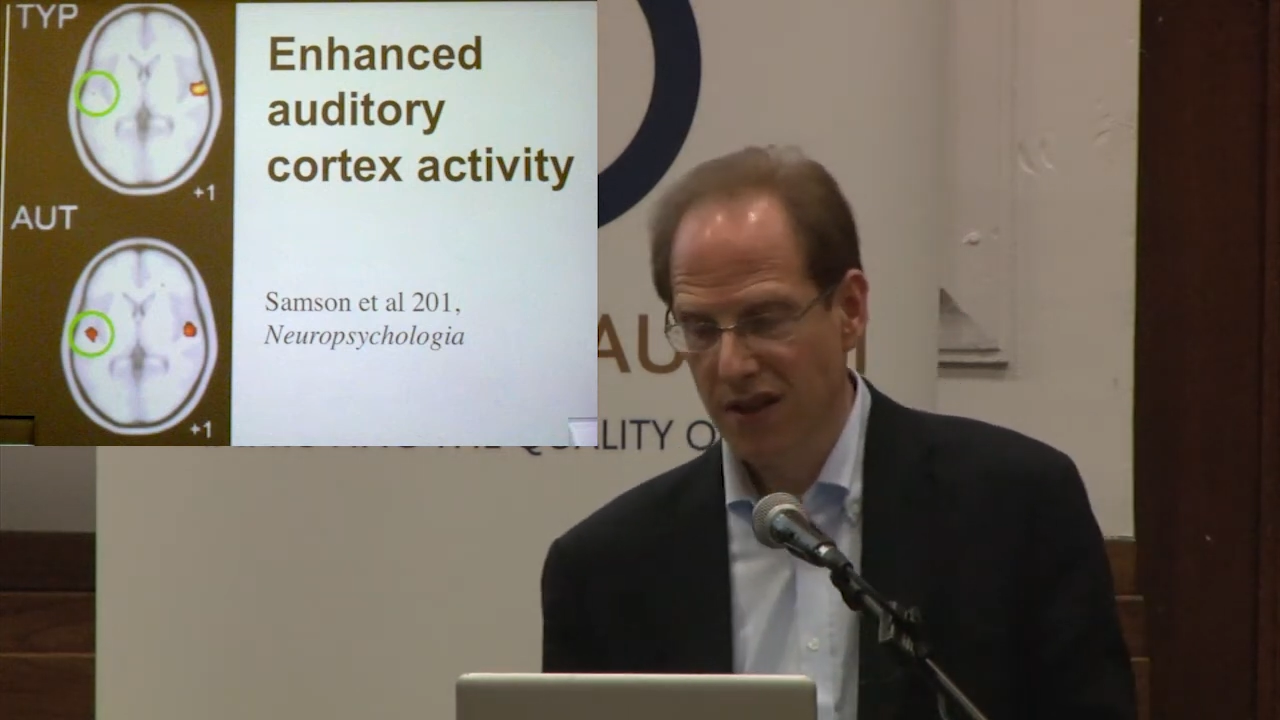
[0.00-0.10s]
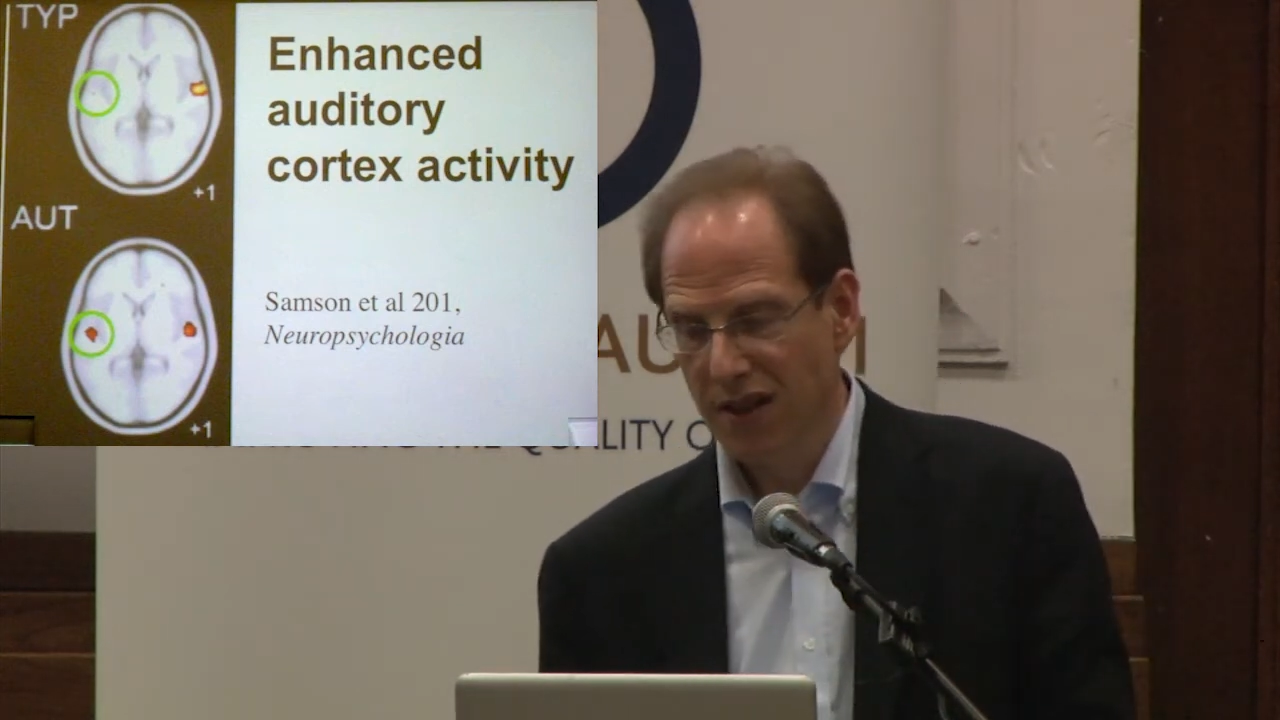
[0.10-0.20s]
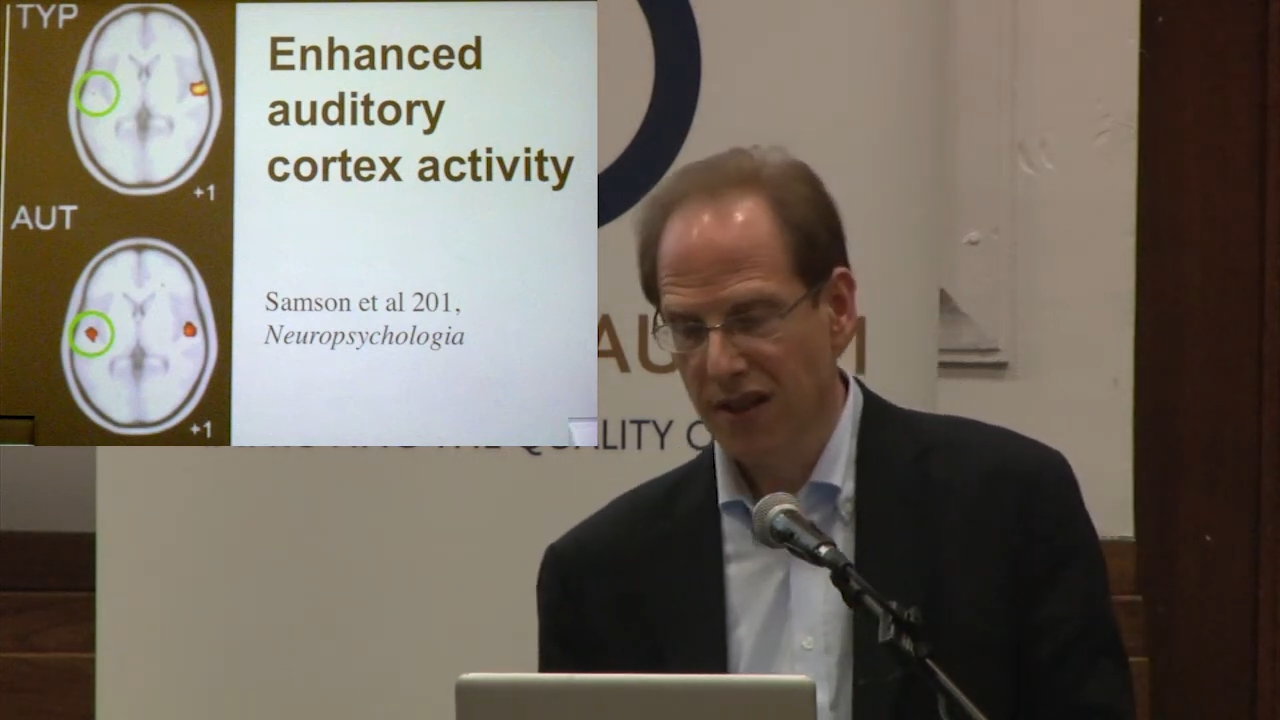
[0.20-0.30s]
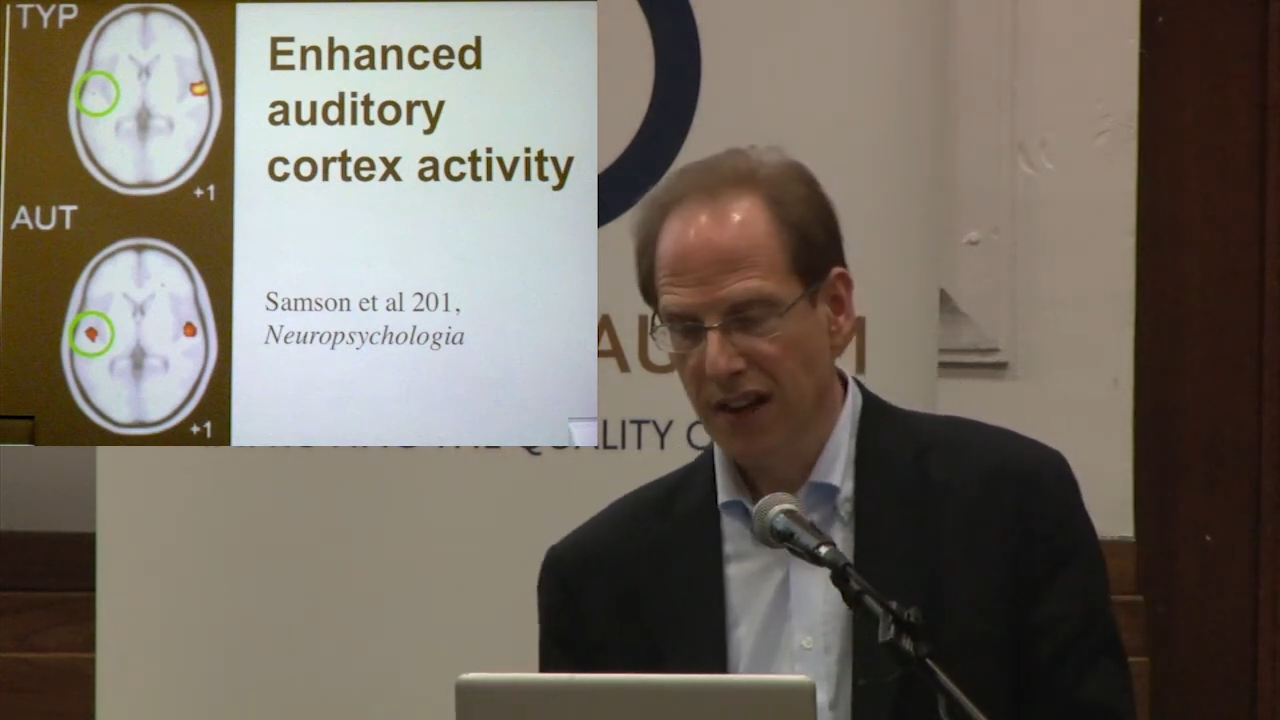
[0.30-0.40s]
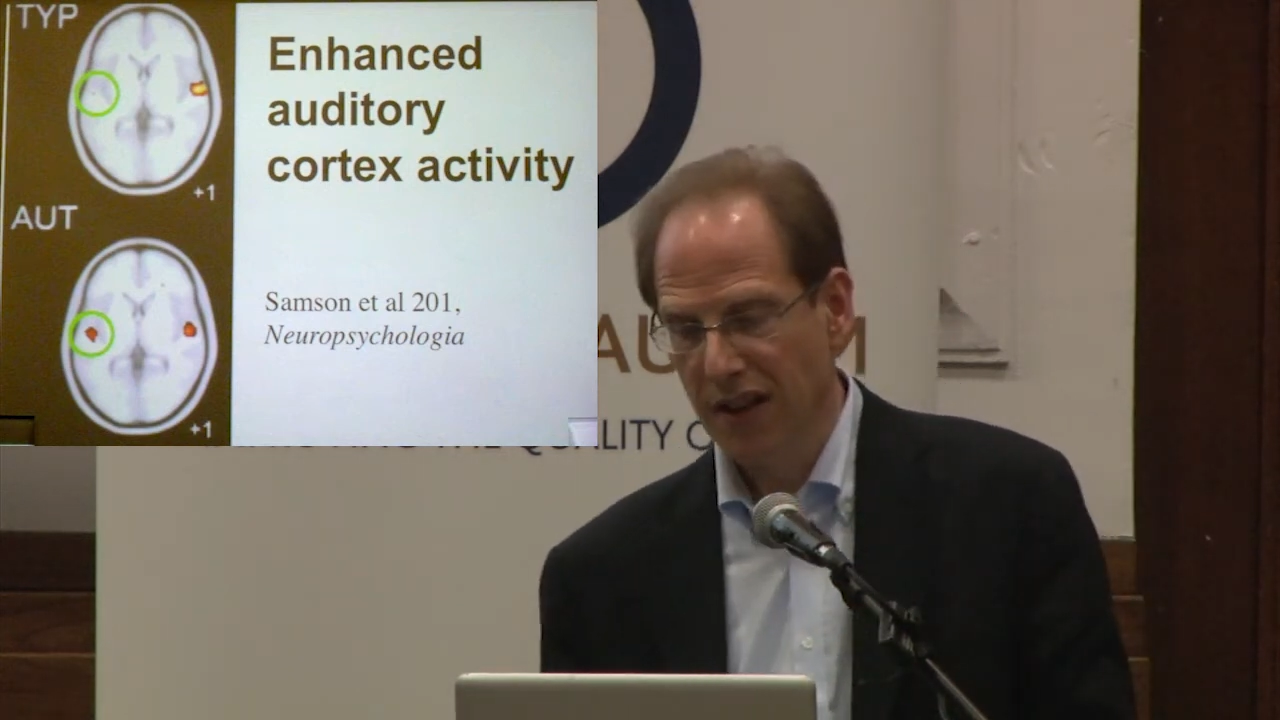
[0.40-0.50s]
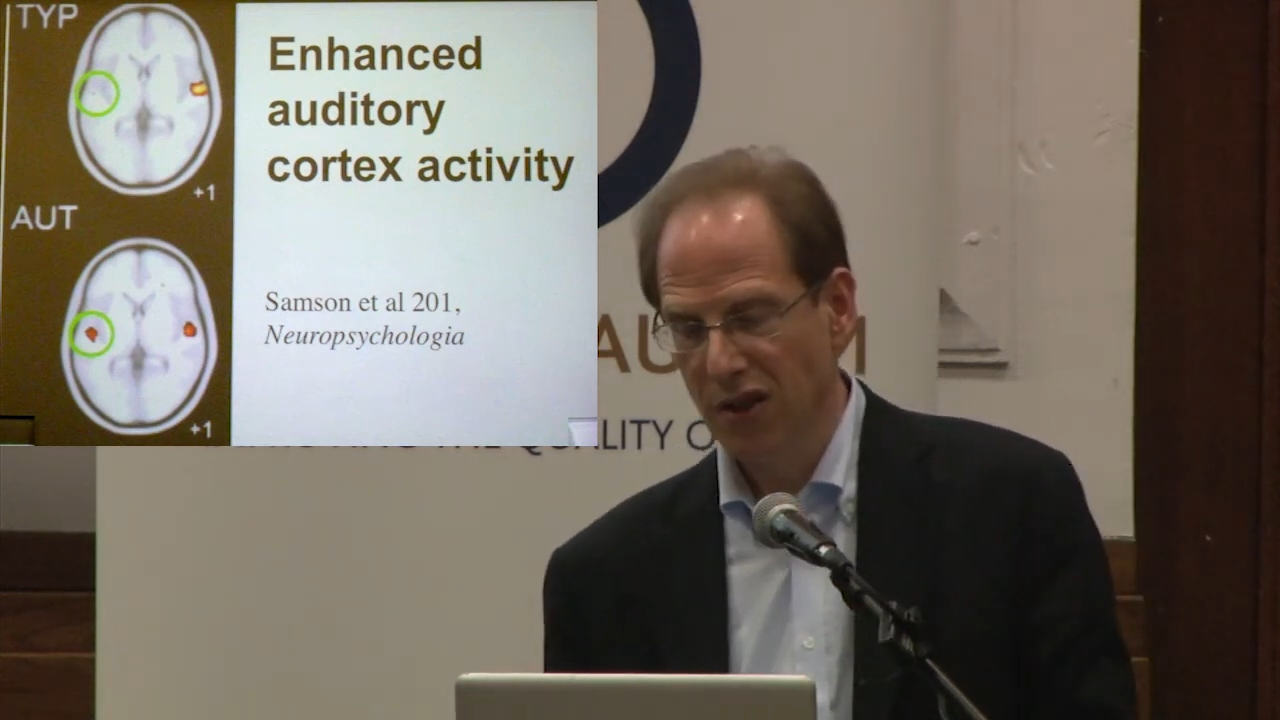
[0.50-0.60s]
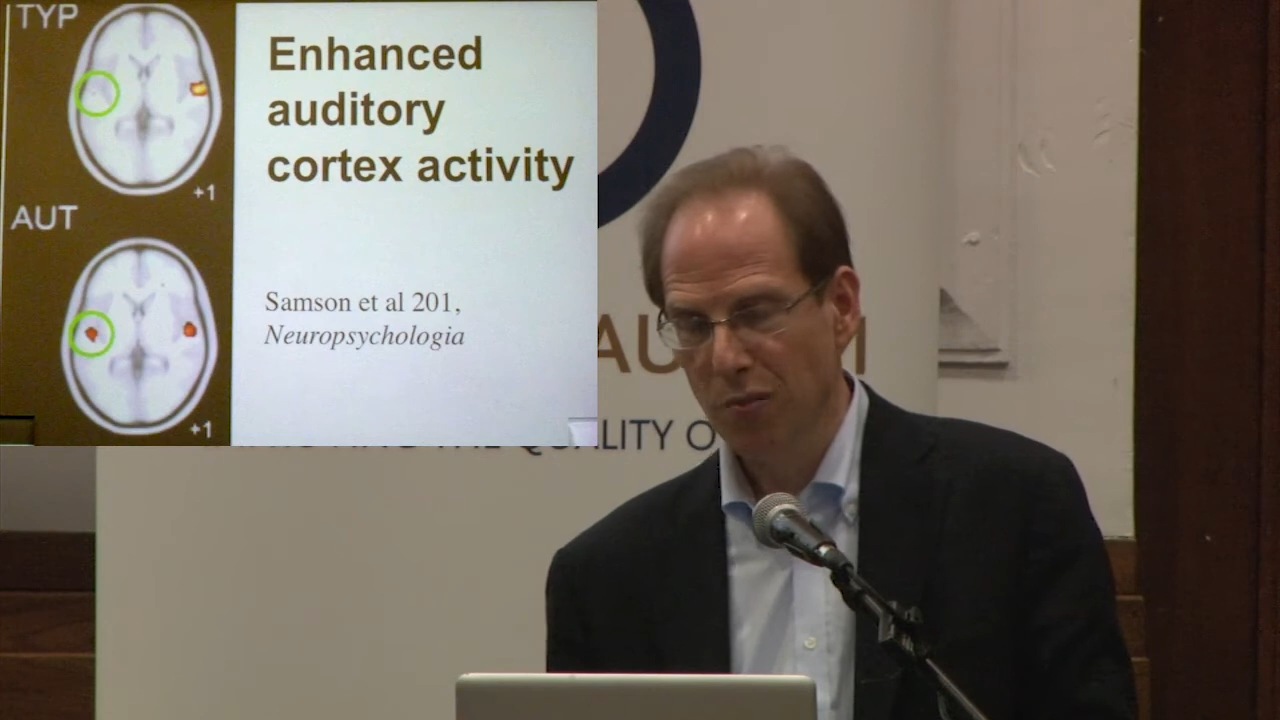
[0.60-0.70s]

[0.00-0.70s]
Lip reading: to sounds.